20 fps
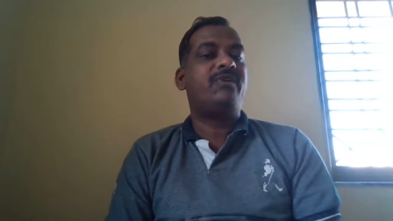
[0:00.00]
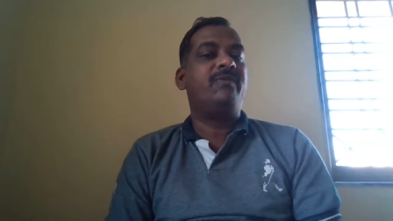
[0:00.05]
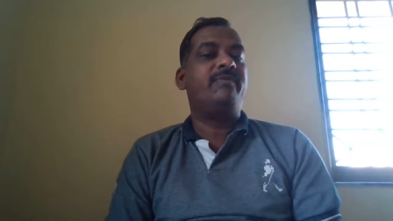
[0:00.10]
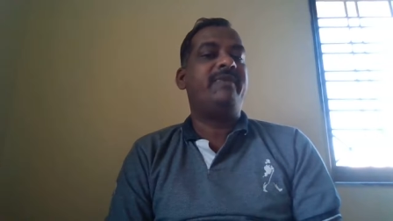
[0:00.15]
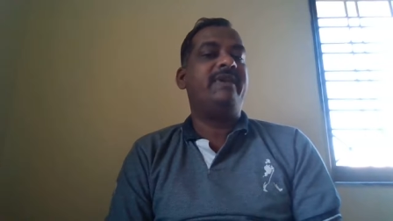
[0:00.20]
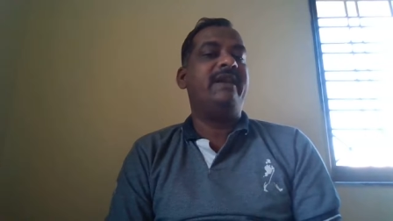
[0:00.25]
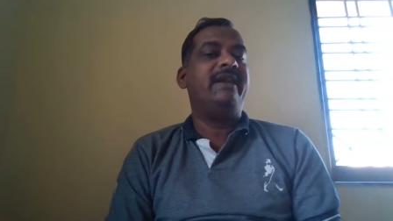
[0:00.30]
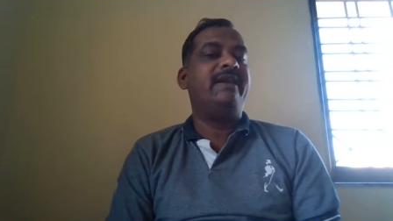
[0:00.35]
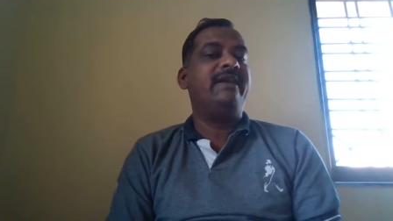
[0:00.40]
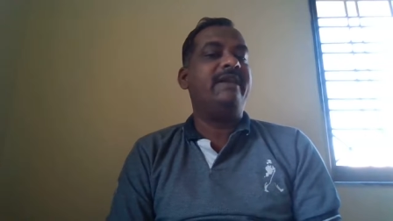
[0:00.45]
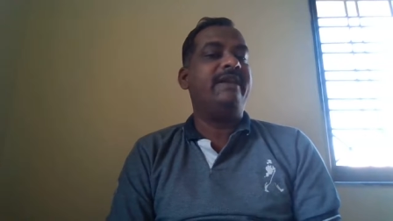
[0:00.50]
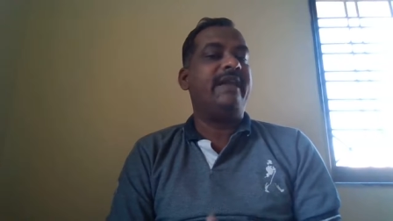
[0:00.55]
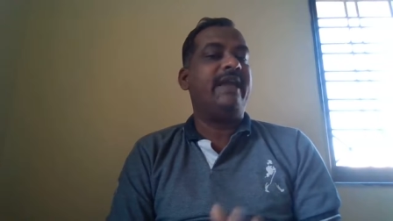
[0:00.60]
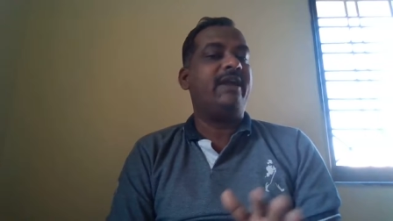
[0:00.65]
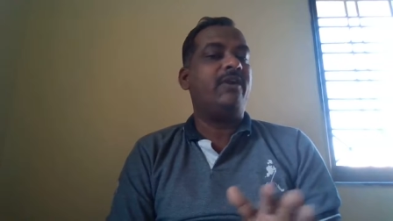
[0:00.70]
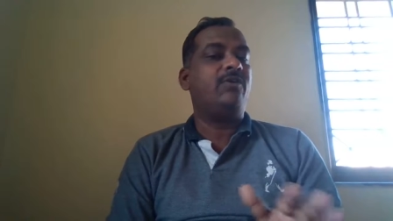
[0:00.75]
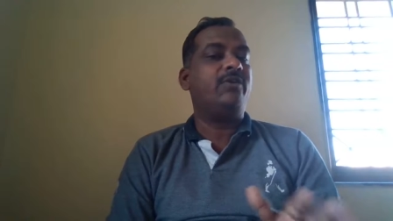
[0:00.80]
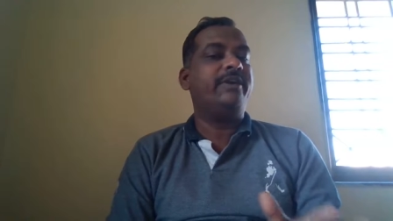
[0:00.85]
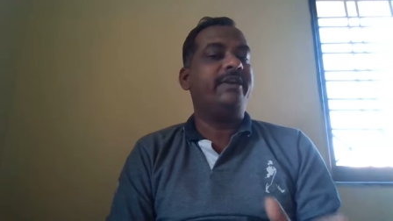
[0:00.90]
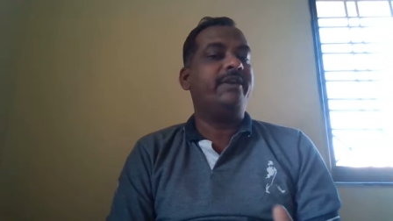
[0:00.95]
from reality
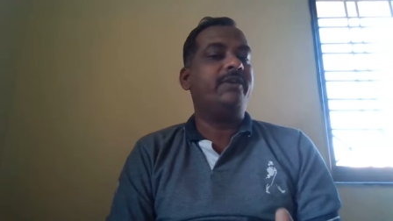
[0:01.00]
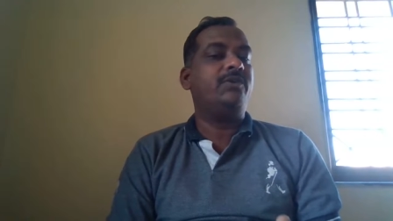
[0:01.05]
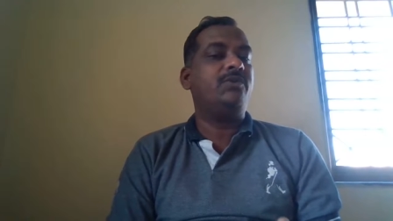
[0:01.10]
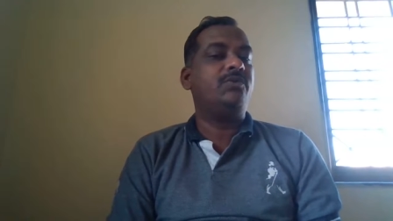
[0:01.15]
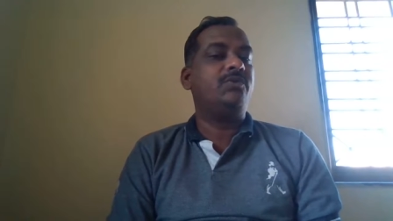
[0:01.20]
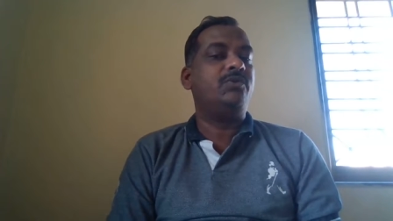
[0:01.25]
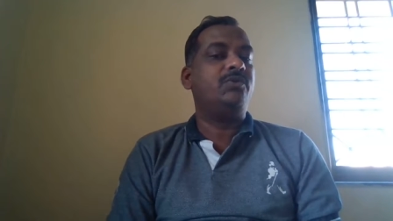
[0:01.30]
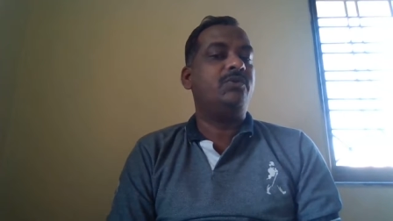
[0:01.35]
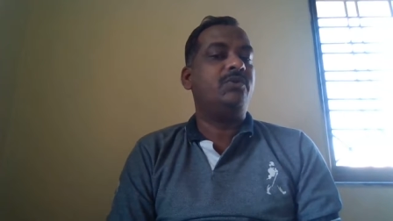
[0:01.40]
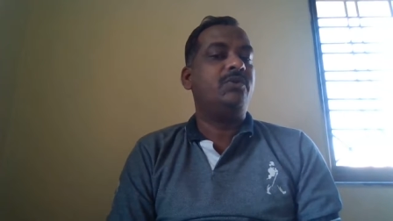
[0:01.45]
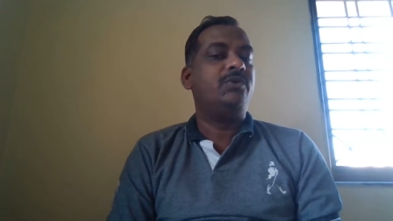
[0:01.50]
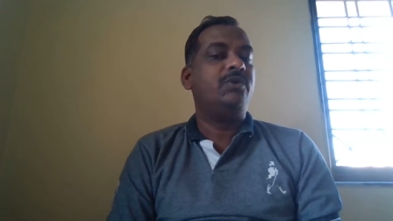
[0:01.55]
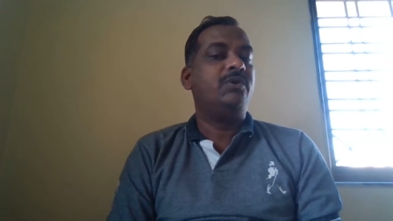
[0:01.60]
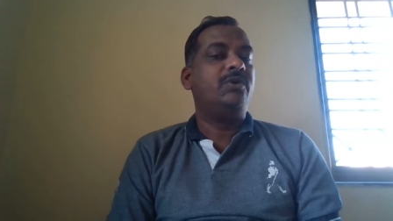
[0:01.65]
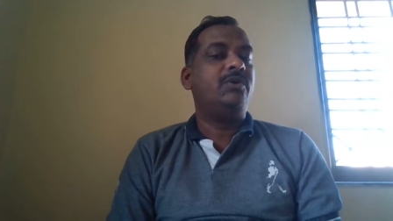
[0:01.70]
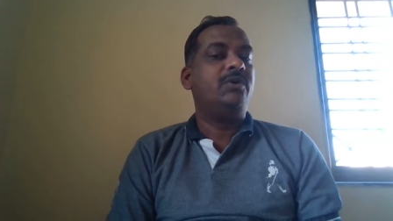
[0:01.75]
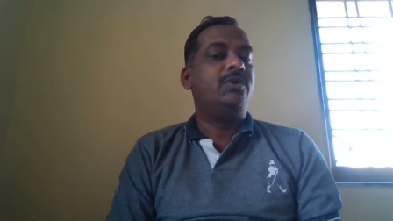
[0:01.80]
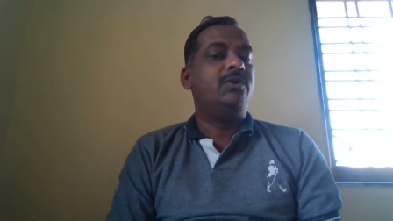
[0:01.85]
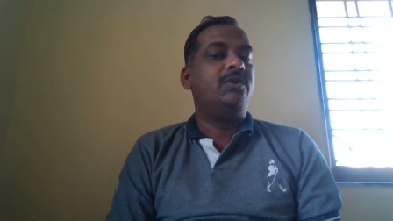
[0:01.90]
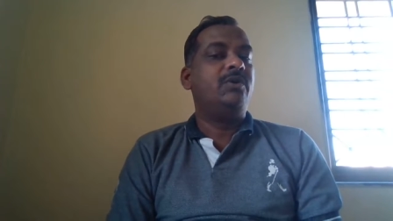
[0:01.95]
according to
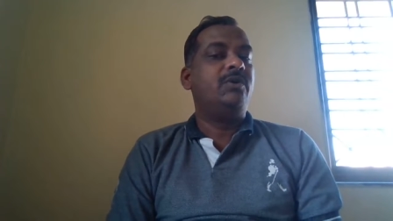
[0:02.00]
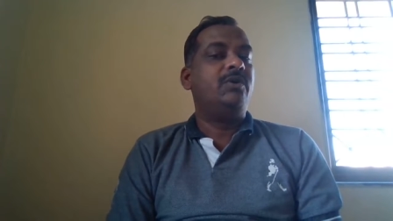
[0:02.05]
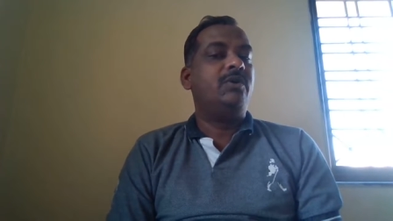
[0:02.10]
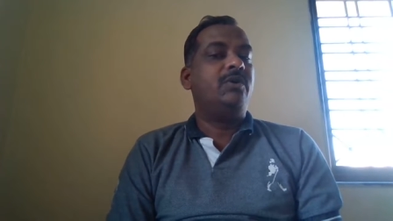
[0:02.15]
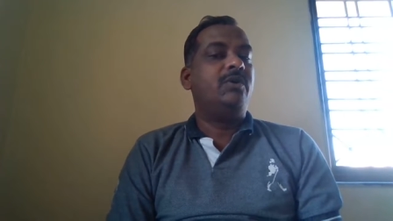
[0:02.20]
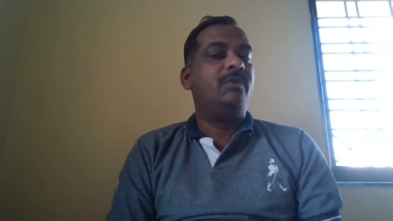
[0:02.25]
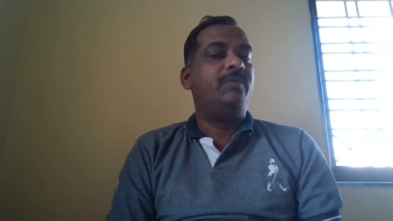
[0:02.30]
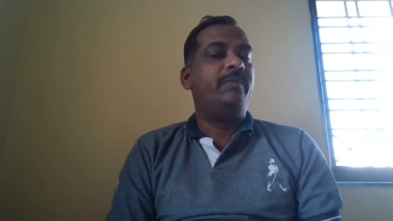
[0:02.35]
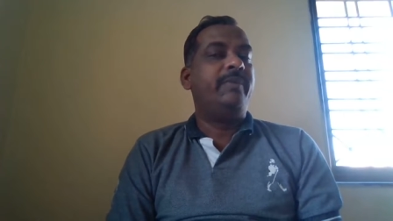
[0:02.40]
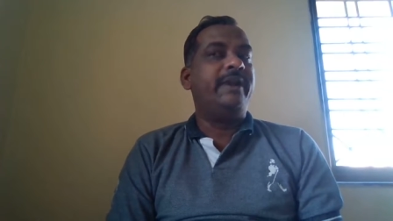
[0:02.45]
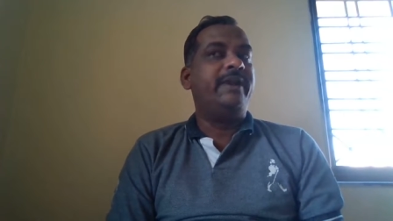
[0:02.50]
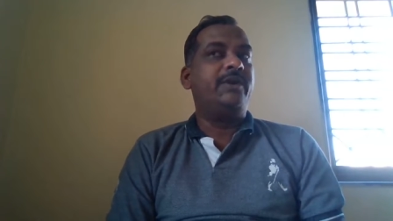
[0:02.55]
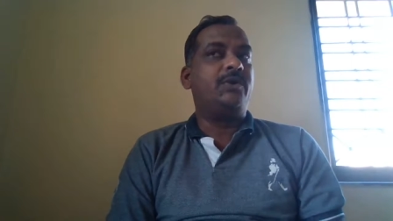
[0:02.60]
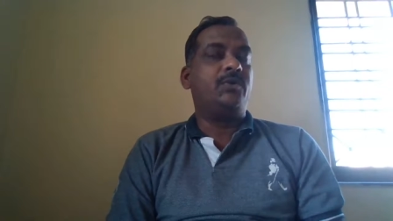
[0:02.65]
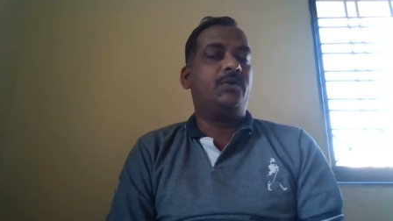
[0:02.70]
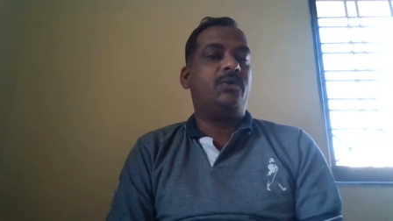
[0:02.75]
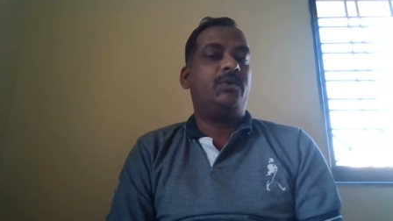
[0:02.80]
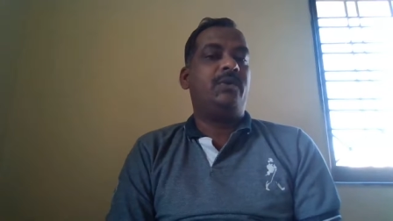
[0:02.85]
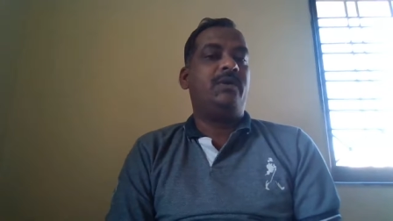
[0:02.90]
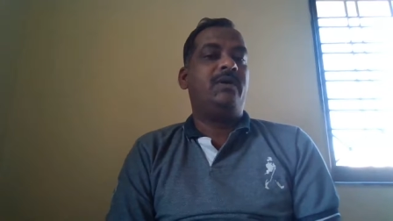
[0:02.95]

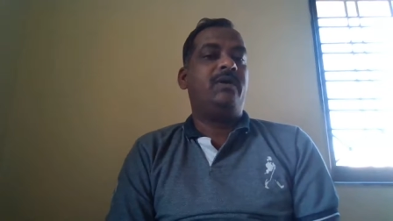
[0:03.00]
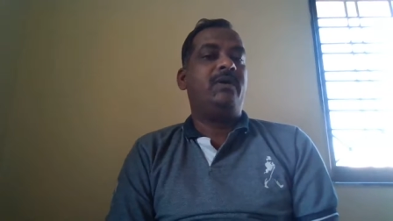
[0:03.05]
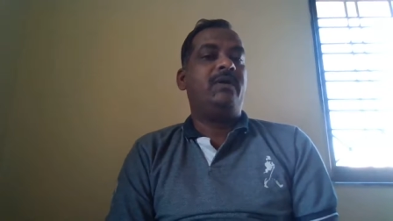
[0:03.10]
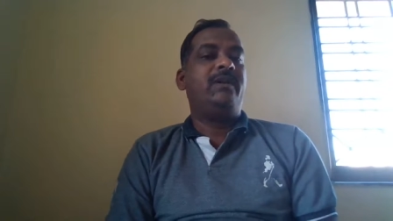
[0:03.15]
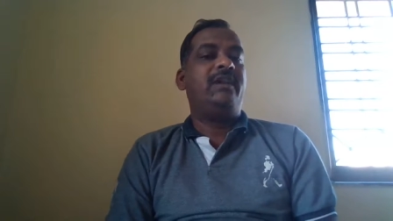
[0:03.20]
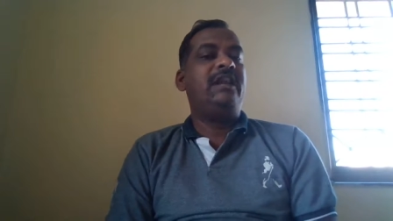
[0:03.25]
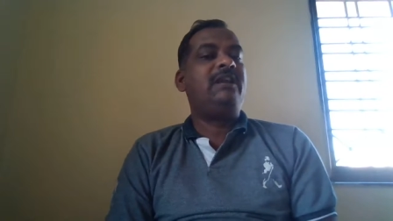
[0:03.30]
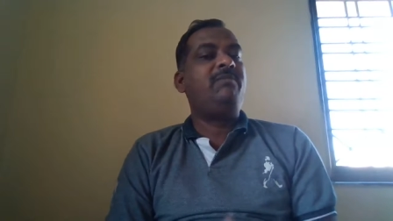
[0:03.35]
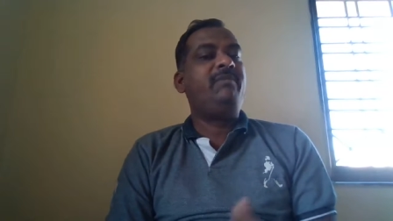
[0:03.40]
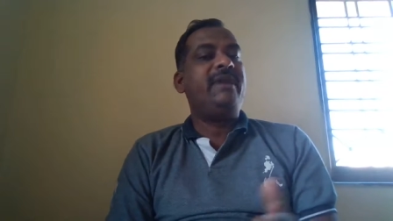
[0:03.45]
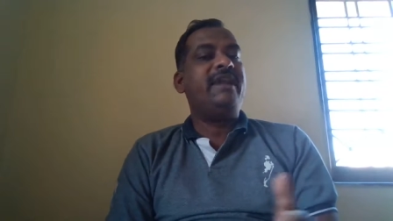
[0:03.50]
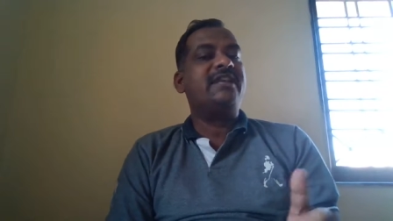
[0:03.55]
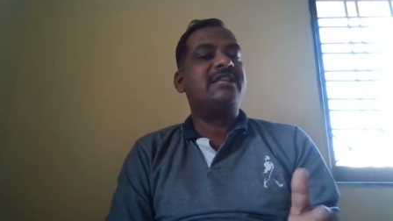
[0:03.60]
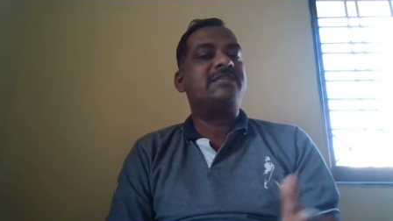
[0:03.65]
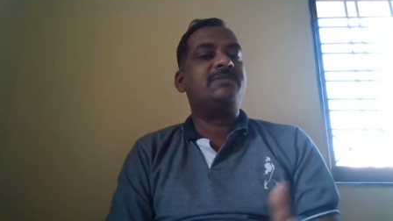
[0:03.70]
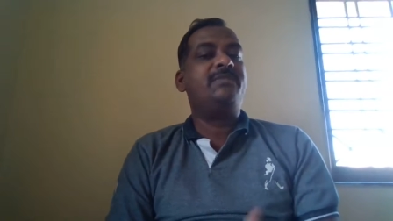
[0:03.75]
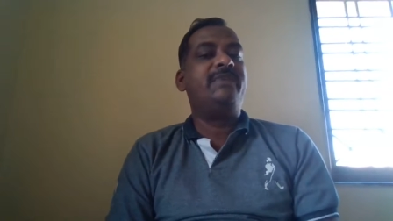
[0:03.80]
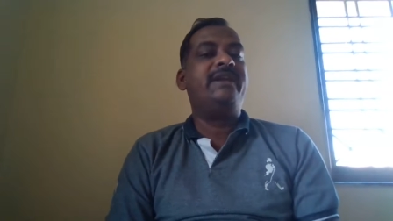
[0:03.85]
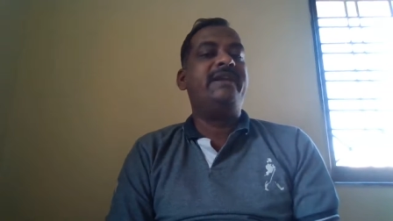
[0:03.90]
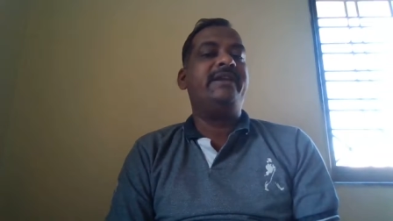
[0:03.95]
Plato. Let me
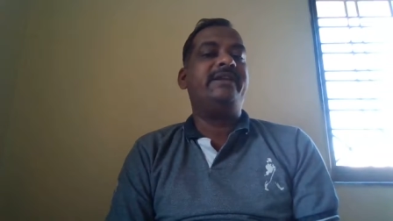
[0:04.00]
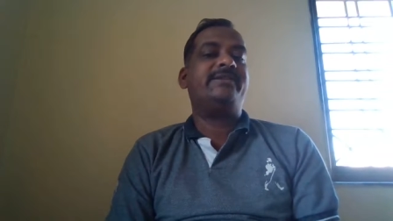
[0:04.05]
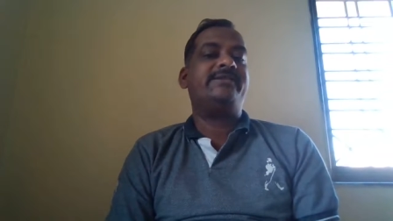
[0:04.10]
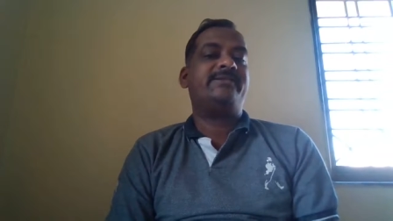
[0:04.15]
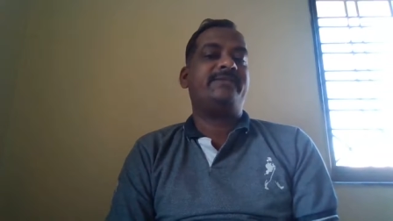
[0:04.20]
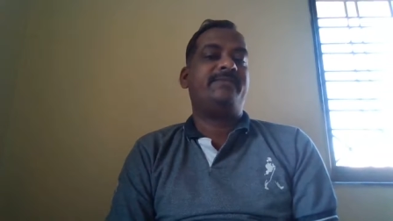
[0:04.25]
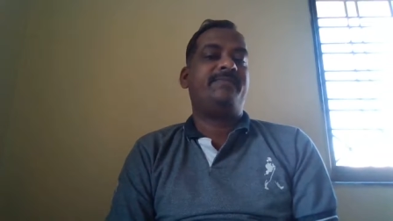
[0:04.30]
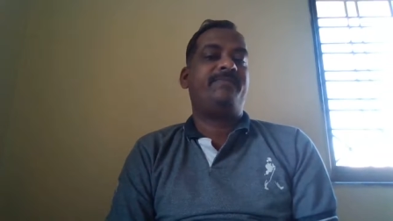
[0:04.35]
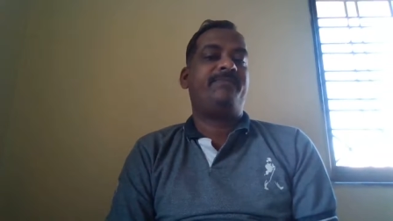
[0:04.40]
explain it.